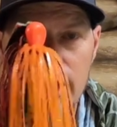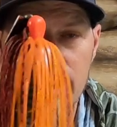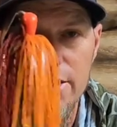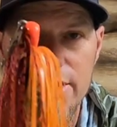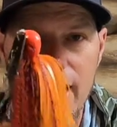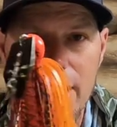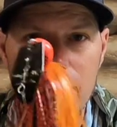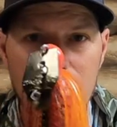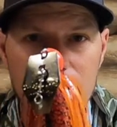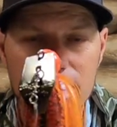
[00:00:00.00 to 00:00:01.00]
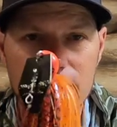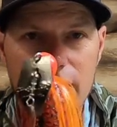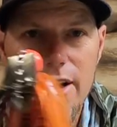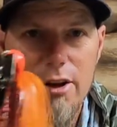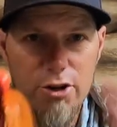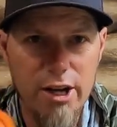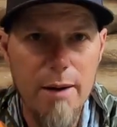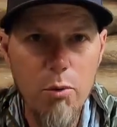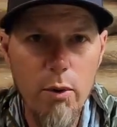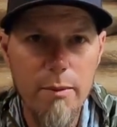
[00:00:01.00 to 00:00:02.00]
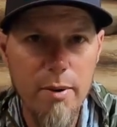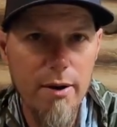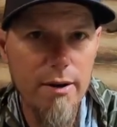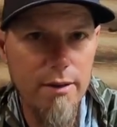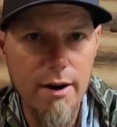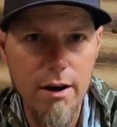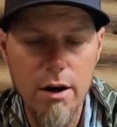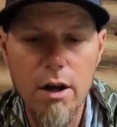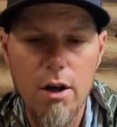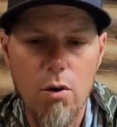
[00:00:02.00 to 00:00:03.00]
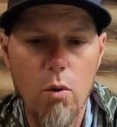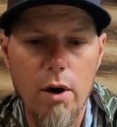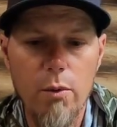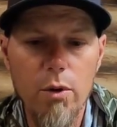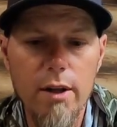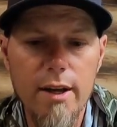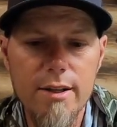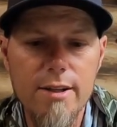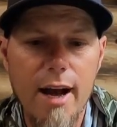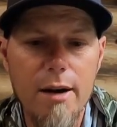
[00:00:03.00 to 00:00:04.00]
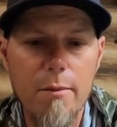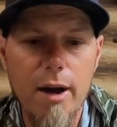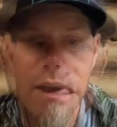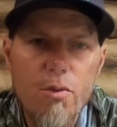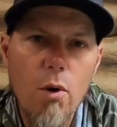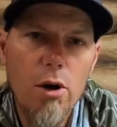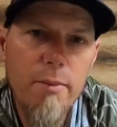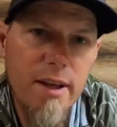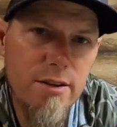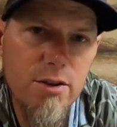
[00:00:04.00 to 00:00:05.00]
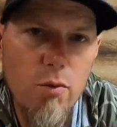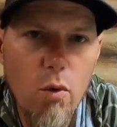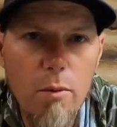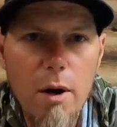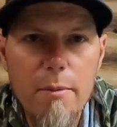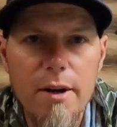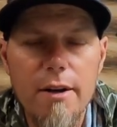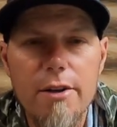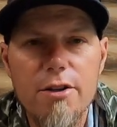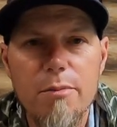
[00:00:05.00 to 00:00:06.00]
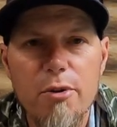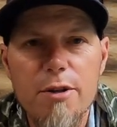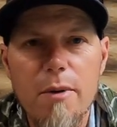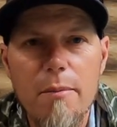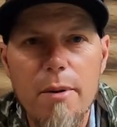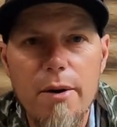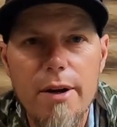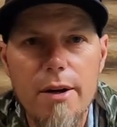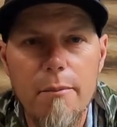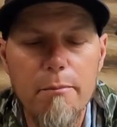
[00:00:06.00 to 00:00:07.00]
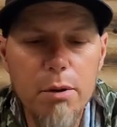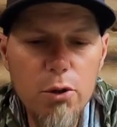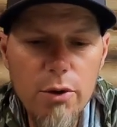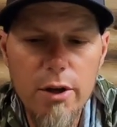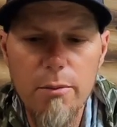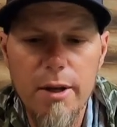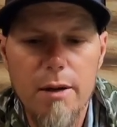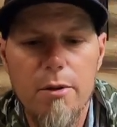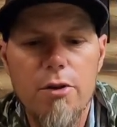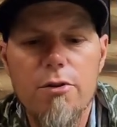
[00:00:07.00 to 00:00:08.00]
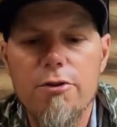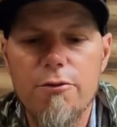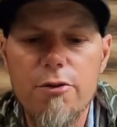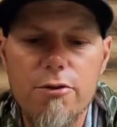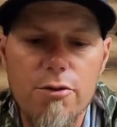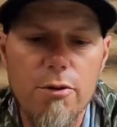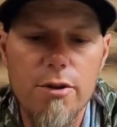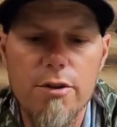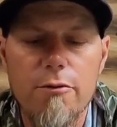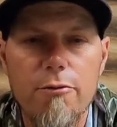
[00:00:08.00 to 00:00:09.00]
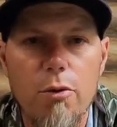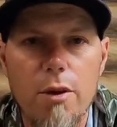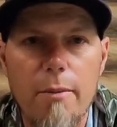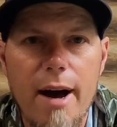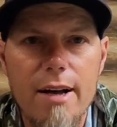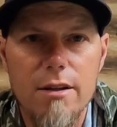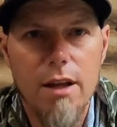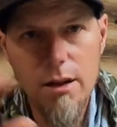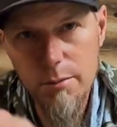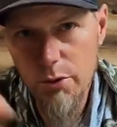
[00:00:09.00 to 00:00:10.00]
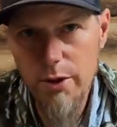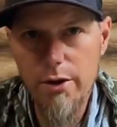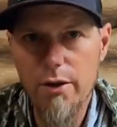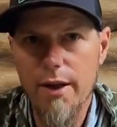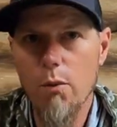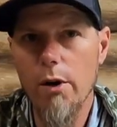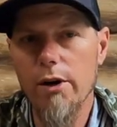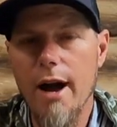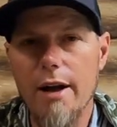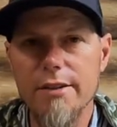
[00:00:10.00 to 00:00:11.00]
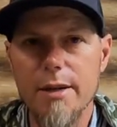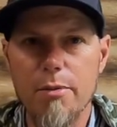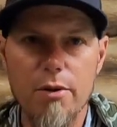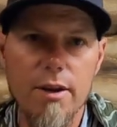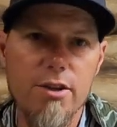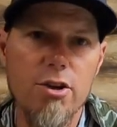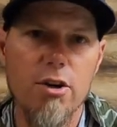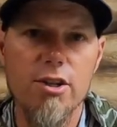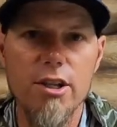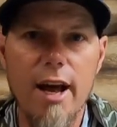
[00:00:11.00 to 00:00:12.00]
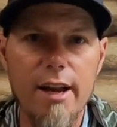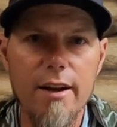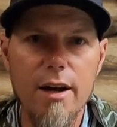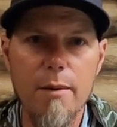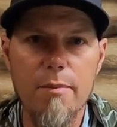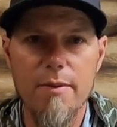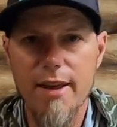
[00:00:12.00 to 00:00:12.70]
in your tackle box. There's a couple week period there where it really gets dynamite. As the water begins to warm up and it nears the pre-spawn period, bluegill become a huge food source for the bass. A lot of the bluegill, they winter out deeper, they start sliding up,